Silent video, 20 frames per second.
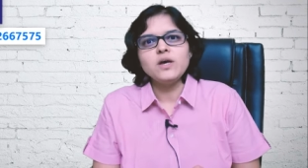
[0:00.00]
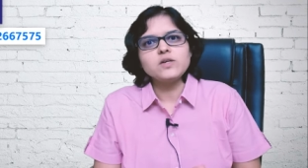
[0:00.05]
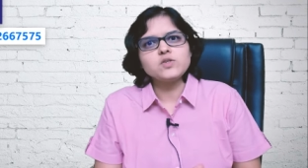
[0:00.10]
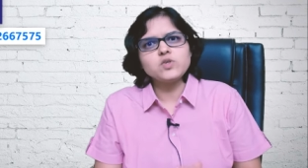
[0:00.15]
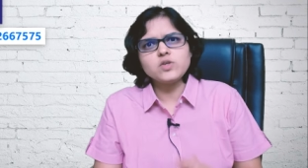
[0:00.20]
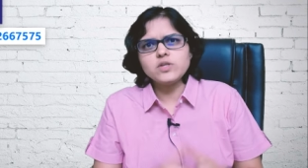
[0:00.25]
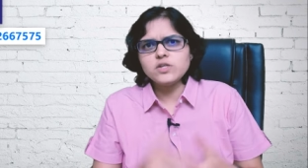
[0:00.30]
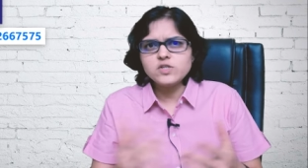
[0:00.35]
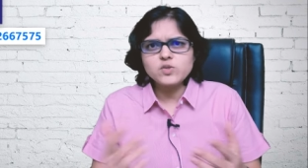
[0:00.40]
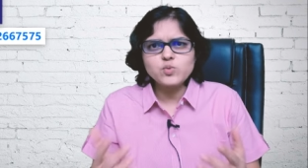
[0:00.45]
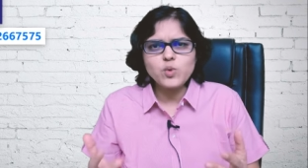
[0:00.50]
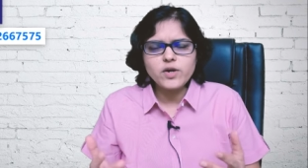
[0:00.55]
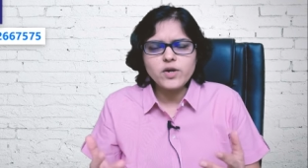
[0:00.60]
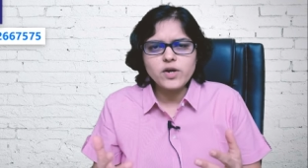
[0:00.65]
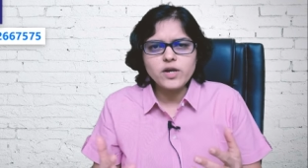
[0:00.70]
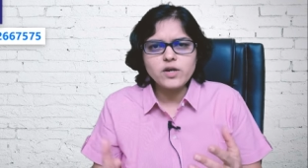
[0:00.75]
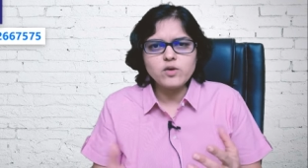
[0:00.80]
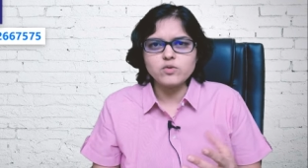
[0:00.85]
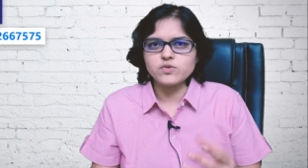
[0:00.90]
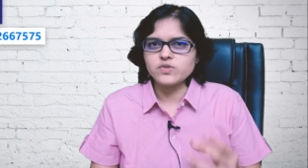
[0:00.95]
So this is what you
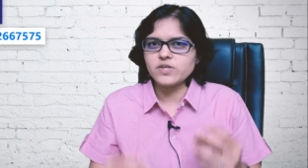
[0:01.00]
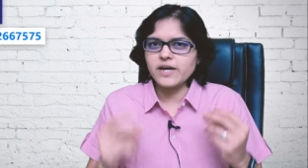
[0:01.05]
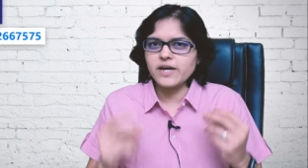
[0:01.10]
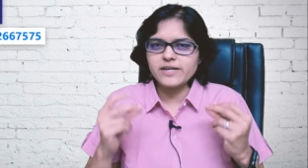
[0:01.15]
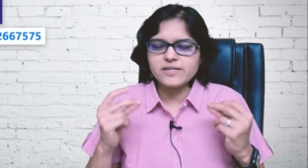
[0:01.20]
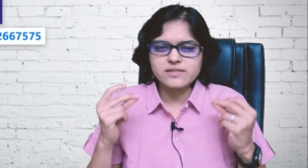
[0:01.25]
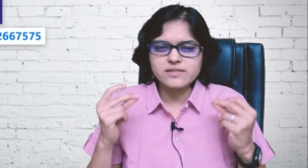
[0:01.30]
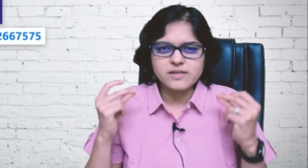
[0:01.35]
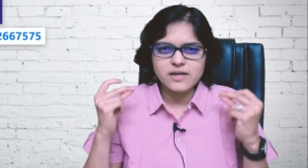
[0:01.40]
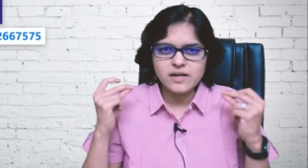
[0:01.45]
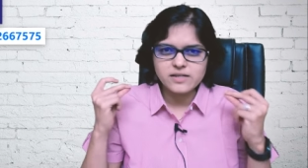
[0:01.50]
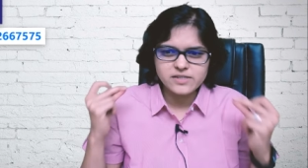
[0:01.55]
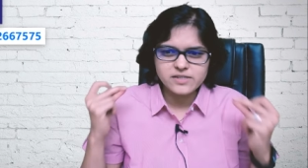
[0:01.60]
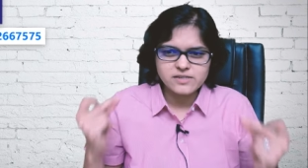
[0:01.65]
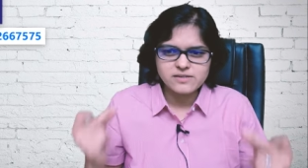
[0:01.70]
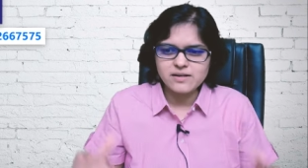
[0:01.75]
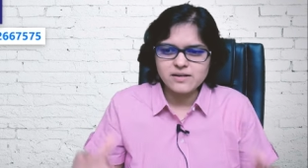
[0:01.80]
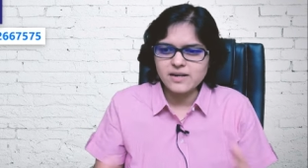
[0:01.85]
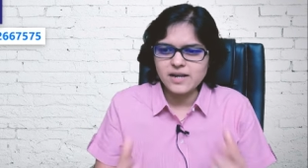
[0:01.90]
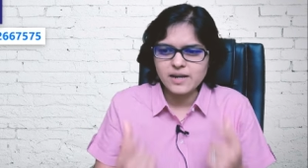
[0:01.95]
can do. See guys,
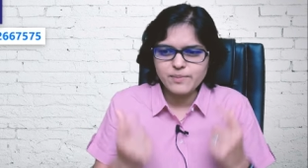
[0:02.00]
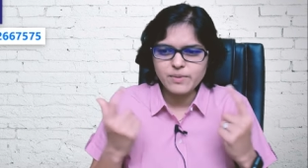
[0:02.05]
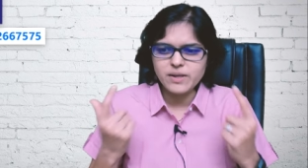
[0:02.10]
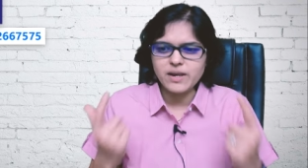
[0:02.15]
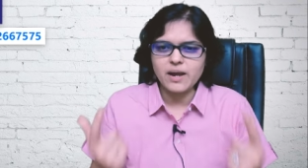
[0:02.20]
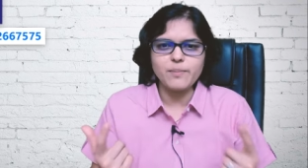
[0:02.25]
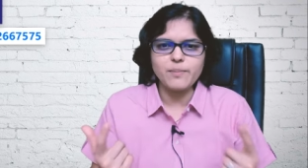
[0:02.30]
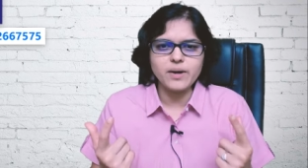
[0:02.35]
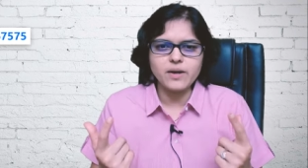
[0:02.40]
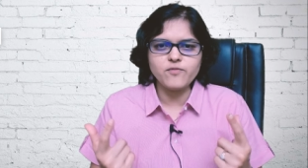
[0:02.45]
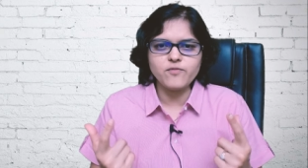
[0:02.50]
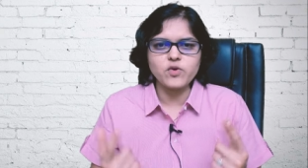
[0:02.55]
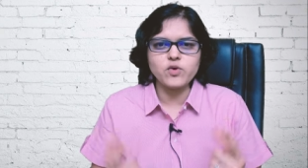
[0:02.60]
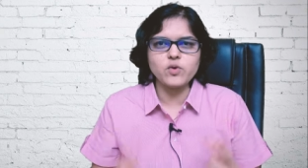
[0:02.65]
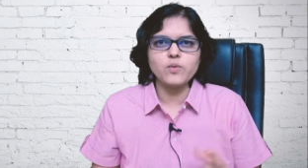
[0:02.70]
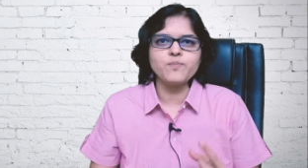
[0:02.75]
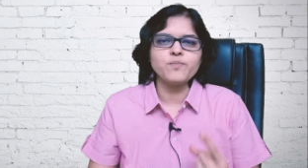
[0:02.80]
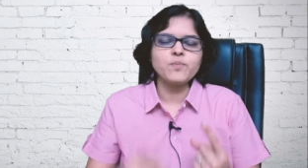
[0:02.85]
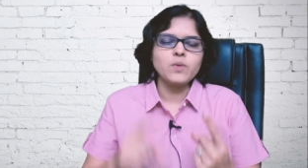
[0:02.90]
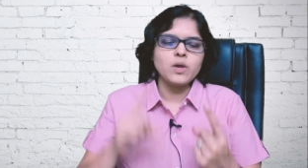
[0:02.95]
just let me wrap it up for you.